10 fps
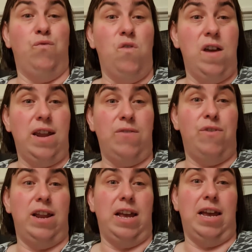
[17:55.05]
really
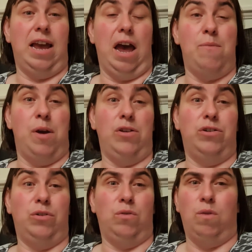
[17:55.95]
really
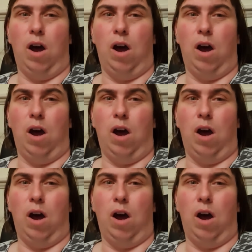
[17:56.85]
emotional.